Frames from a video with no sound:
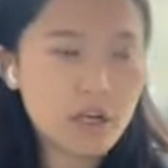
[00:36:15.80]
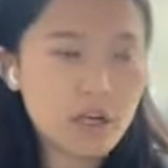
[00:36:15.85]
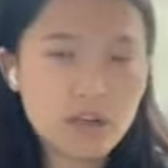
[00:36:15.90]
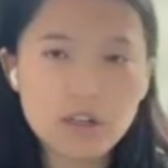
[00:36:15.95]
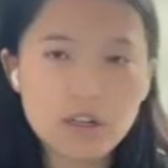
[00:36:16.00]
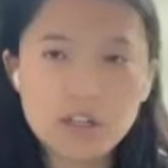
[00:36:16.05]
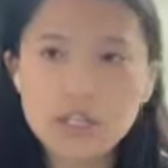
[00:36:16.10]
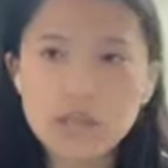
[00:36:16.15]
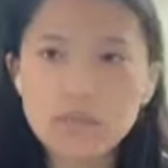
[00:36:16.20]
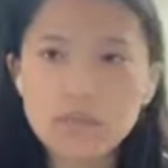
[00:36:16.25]

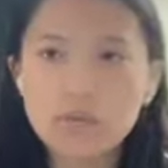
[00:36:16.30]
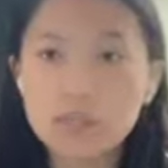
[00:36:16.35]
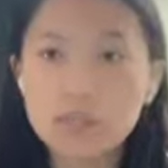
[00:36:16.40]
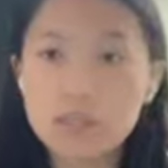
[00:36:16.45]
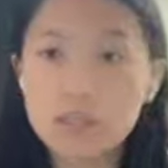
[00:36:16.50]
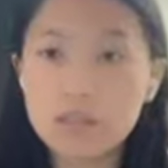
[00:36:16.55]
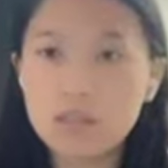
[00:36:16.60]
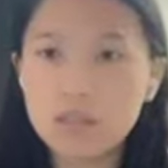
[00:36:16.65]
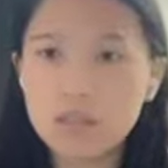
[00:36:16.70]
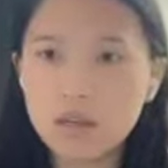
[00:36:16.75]
partnership
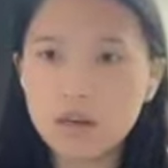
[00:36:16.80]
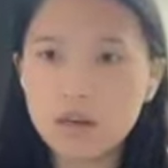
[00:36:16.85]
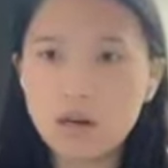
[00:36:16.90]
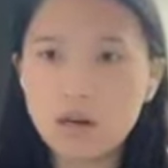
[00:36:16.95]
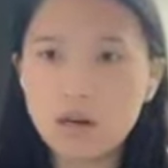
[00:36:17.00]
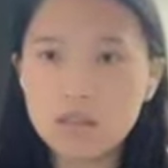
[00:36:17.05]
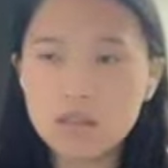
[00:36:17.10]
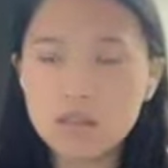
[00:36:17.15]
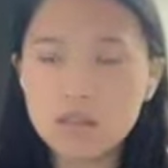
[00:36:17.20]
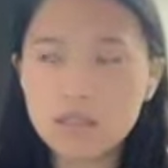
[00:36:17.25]
with city
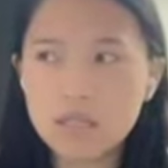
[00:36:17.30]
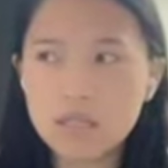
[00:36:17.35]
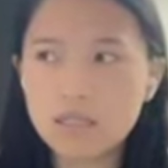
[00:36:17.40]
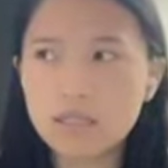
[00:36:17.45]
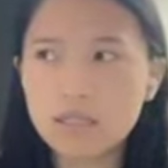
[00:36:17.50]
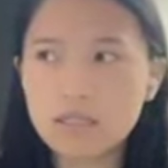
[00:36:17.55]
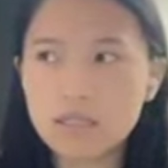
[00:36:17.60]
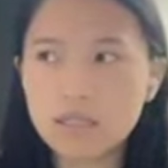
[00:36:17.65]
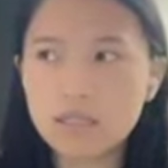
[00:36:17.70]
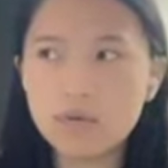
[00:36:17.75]
halls, like
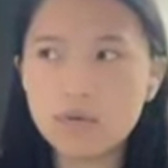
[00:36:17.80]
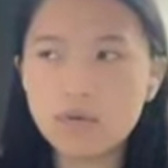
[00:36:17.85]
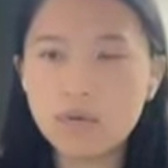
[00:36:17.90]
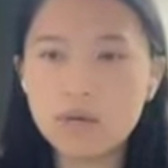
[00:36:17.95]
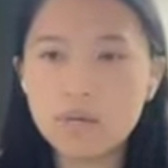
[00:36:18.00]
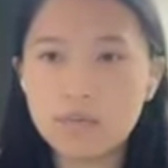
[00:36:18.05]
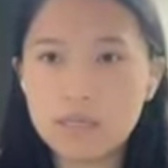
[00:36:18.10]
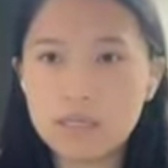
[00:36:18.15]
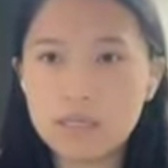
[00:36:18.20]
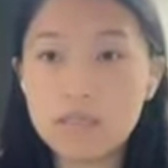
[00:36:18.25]
the city we
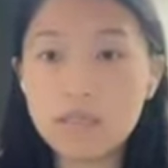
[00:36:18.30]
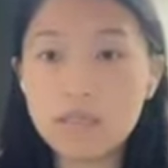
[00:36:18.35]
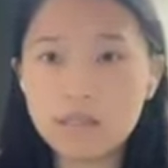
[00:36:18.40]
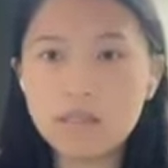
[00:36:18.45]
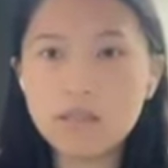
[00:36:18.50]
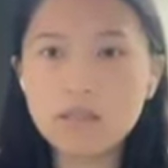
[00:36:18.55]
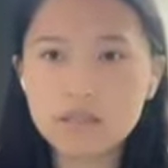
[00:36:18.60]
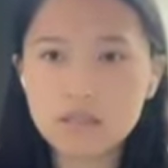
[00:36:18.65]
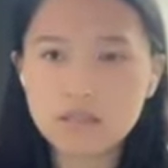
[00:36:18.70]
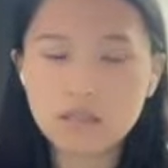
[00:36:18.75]
are based
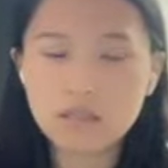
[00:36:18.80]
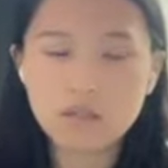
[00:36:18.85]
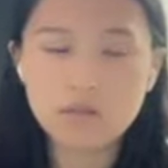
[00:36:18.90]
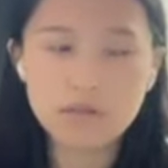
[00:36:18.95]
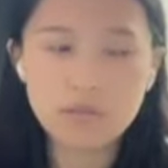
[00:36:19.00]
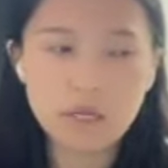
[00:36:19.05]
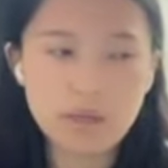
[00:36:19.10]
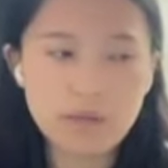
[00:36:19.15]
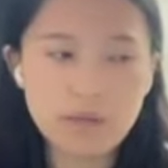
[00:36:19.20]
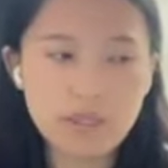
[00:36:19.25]
in, the city
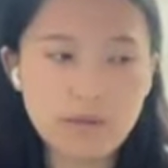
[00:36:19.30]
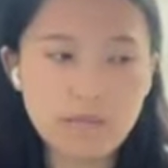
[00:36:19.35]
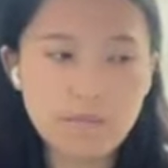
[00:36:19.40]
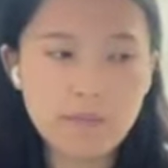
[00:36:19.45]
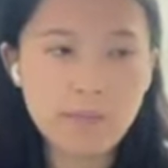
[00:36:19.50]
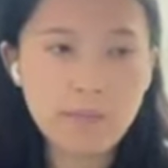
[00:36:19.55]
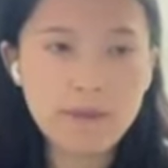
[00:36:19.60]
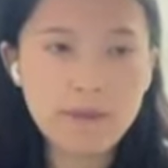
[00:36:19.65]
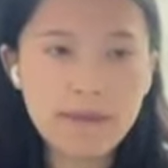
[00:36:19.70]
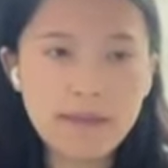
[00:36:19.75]
of Malden,
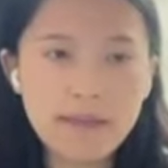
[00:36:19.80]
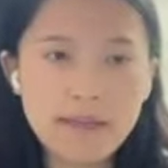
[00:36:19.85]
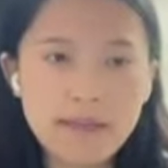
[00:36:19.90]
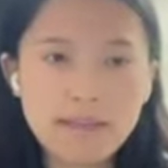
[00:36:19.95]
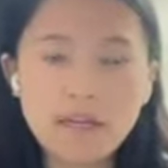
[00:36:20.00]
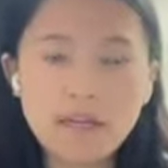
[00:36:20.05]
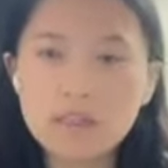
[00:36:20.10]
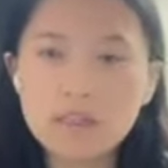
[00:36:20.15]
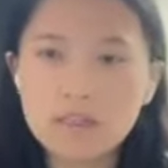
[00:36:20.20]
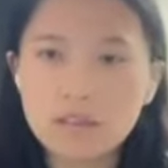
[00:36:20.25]

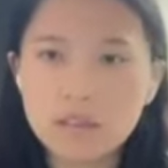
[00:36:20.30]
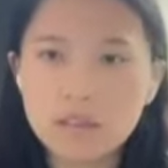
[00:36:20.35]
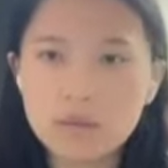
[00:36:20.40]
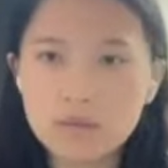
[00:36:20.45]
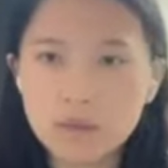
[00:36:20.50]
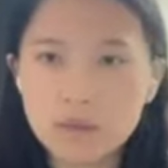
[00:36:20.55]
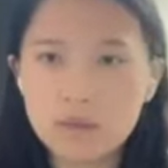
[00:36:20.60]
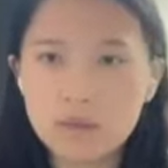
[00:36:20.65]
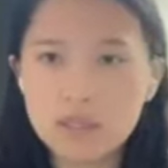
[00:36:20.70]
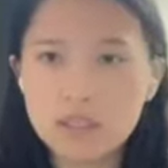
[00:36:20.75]
and other
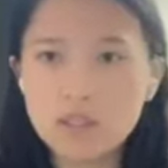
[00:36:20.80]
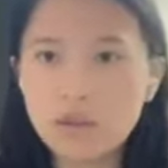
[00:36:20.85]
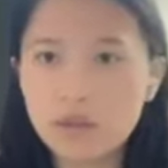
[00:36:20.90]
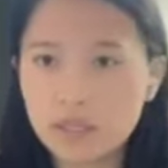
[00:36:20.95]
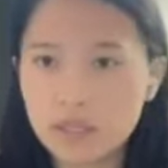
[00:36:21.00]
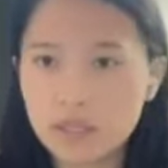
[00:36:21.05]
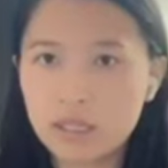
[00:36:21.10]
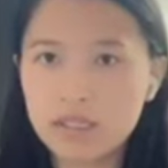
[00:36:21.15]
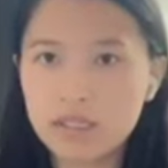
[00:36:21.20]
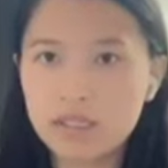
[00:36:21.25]
community
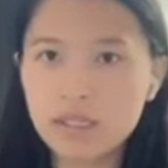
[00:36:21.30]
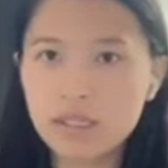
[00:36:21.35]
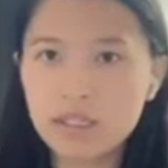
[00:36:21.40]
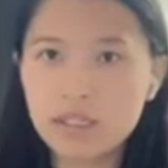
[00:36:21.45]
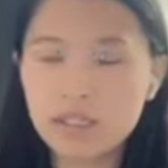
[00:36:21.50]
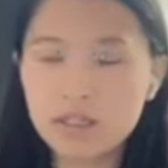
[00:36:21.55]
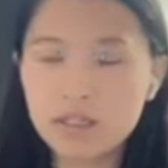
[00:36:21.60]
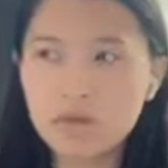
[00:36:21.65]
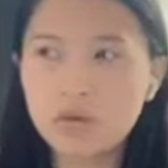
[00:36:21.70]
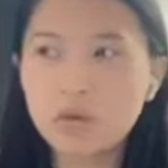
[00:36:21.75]

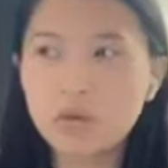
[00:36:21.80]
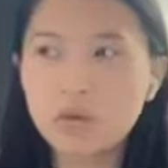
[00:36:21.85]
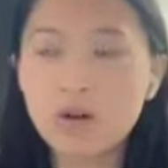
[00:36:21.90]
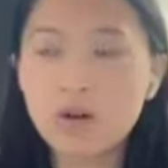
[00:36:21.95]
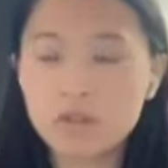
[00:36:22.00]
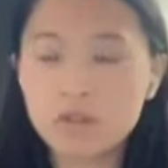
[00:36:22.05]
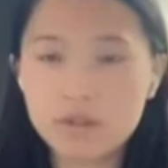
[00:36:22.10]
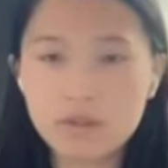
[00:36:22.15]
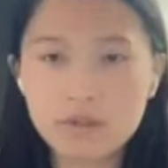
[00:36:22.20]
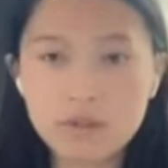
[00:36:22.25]
organizations who
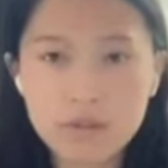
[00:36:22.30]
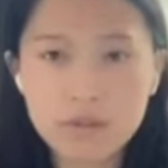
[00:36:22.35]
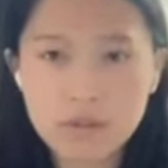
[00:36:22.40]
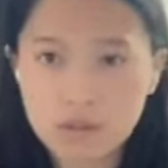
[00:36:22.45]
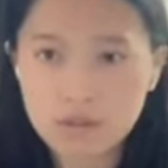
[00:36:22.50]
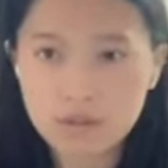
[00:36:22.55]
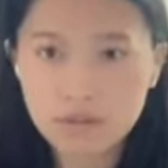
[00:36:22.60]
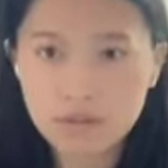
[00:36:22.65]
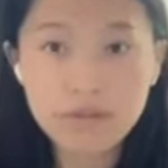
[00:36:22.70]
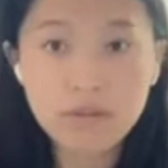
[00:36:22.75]
also
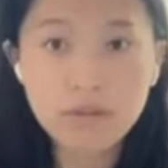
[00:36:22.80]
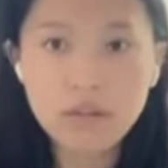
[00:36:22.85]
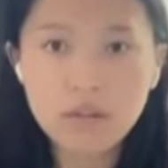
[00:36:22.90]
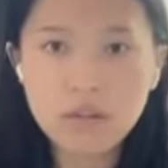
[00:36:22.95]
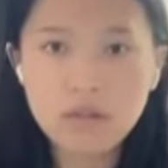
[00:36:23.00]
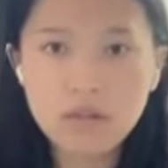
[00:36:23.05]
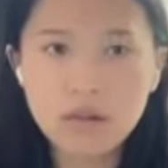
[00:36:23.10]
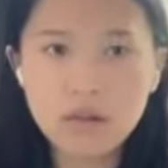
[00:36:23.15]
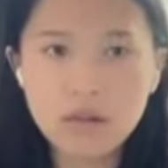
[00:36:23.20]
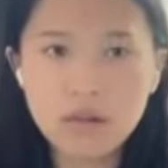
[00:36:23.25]
serve
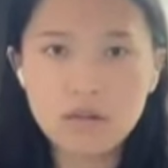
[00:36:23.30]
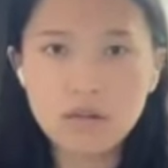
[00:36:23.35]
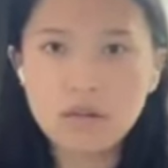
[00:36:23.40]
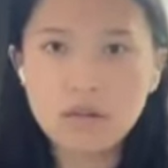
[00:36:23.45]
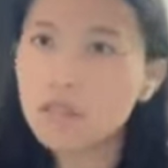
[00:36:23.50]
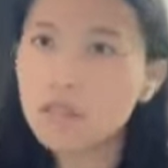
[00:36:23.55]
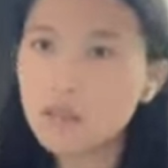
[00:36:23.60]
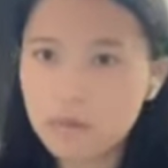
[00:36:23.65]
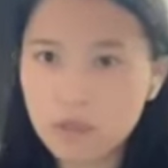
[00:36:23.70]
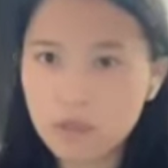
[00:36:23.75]

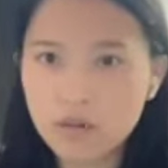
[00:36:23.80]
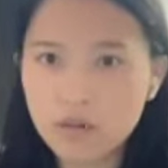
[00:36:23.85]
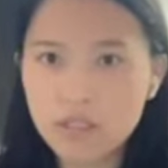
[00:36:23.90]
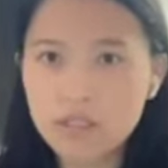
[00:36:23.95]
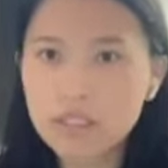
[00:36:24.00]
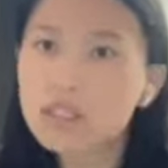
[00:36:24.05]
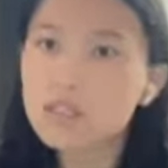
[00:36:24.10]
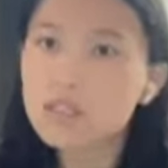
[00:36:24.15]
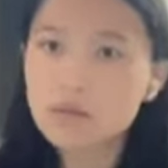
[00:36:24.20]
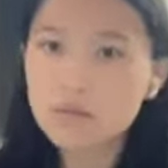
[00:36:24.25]

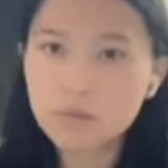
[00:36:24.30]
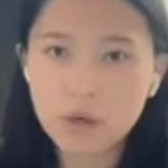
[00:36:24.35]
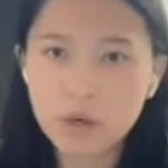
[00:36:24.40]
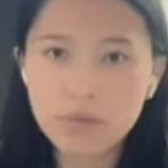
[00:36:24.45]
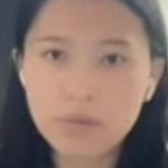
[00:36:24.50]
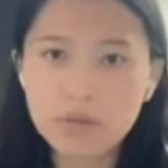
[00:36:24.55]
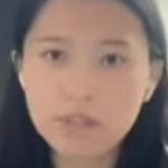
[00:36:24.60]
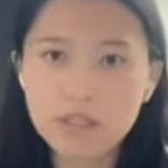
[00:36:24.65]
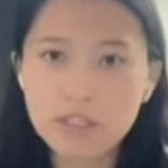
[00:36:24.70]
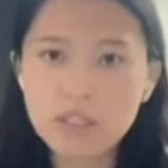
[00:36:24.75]
immigrant
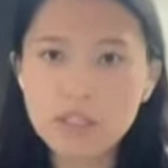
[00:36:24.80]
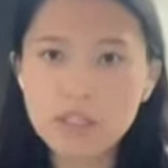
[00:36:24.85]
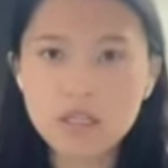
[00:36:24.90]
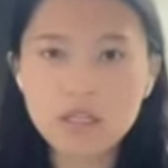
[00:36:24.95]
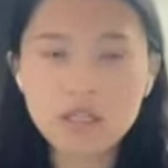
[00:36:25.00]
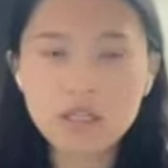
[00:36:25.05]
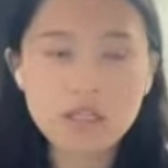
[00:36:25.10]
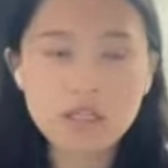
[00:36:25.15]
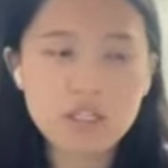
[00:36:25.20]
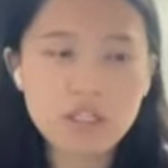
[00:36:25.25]

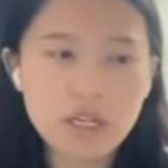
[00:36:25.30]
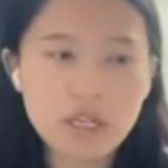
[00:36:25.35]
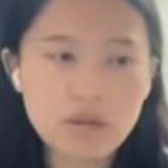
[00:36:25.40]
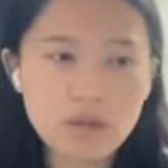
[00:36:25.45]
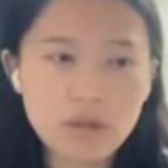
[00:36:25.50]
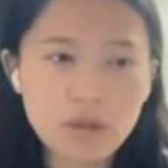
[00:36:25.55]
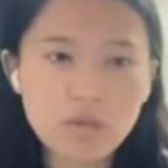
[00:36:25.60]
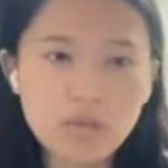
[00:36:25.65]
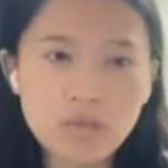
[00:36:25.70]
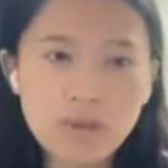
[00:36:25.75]
population in
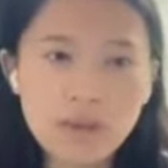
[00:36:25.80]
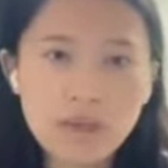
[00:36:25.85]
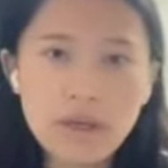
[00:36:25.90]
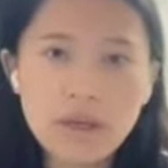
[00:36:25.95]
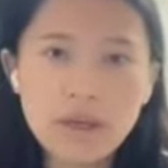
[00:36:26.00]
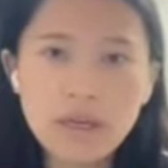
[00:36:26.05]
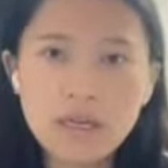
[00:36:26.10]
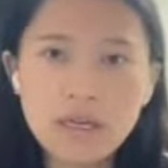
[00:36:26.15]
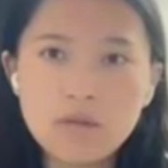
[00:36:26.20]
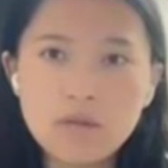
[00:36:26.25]
general.
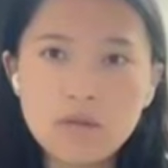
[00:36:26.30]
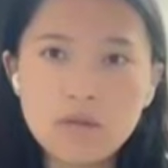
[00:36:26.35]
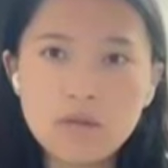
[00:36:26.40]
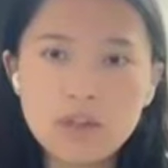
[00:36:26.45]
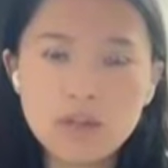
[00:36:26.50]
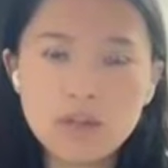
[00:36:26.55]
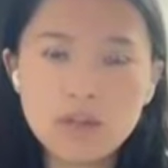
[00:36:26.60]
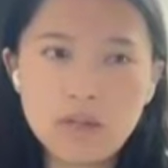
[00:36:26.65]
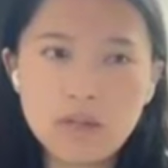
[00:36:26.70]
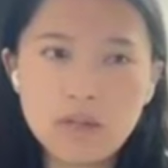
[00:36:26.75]
And we
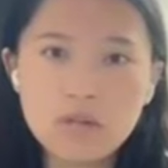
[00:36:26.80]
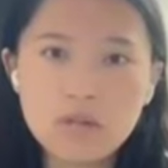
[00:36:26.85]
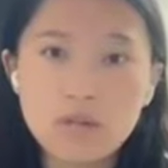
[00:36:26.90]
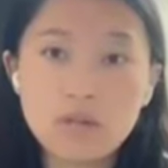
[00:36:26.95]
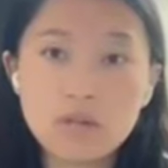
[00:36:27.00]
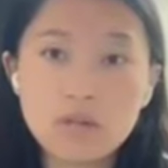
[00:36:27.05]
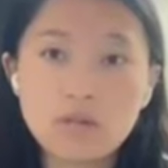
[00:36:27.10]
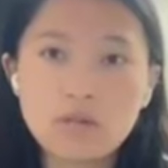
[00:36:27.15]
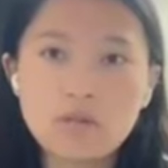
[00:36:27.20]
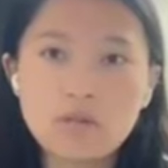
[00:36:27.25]
try
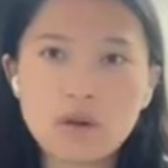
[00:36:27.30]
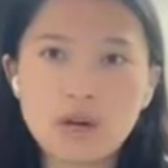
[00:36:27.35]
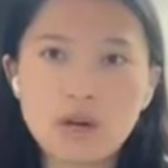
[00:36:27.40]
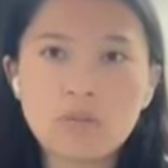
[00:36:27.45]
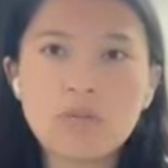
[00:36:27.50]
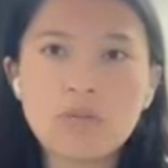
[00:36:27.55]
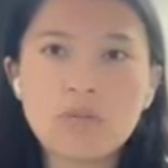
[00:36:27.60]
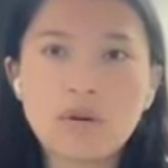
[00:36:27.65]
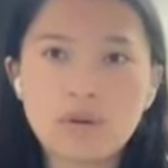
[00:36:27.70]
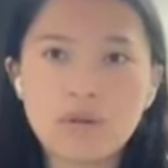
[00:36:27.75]
to
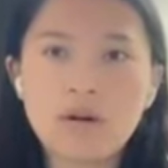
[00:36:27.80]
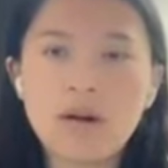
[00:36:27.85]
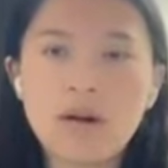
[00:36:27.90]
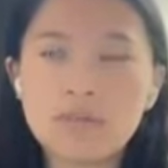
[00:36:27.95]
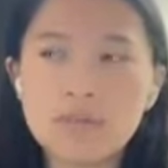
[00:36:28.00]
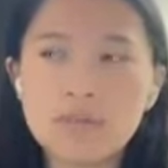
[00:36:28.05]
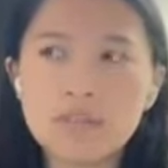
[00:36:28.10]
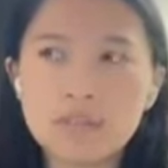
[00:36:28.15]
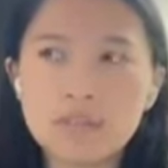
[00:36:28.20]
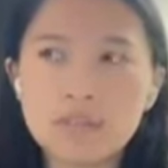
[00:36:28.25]
run
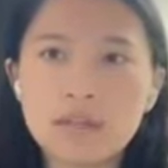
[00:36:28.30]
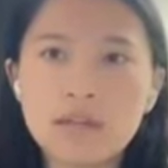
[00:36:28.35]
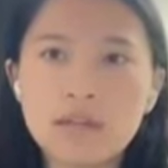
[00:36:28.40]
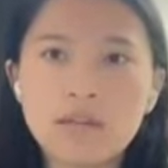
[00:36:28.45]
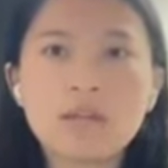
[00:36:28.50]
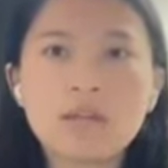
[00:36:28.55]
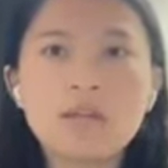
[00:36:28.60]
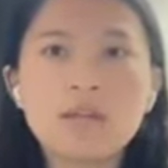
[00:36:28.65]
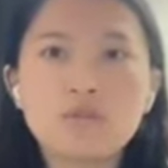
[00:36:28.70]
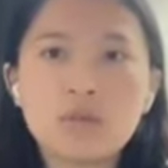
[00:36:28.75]
programs
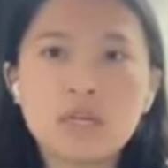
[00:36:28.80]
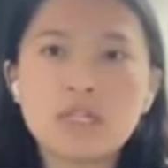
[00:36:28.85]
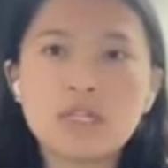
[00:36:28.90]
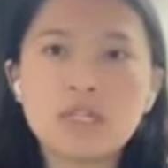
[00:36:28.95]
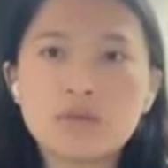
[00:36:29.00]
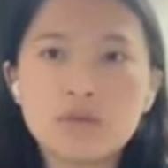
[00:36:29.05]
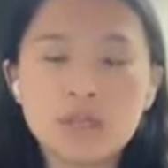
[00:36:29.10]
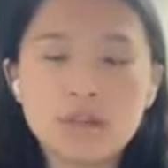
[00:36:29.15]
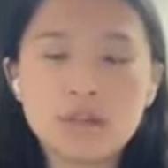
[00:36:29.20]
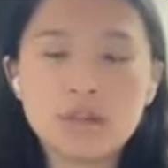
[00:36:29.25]
together in
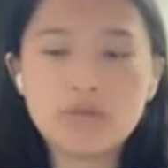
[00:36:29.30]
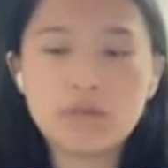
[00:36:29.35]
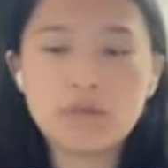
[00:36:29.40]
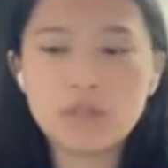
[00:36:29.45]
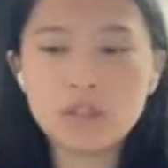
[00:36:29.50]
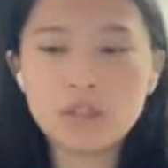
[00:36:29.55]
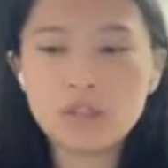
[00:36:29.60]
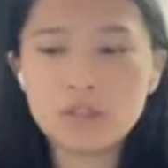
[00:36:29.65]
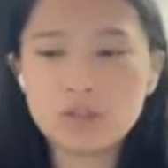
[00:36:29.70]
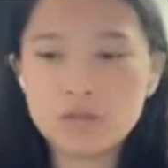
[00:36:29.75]

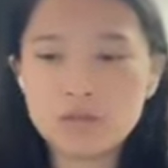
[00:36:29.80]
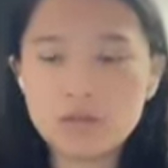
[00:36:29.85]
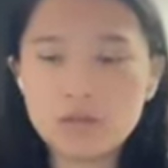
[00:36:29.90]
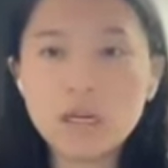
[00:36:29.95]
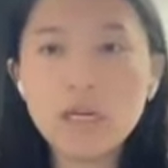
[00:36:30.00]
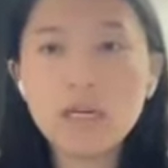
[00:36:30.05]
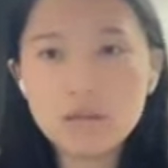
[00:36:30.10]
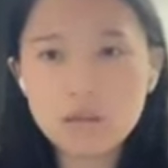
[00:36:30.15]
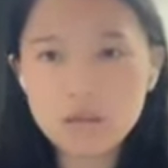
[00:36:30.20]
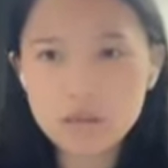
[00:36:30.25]
2024
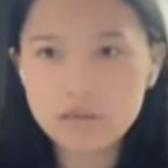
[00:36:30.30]
to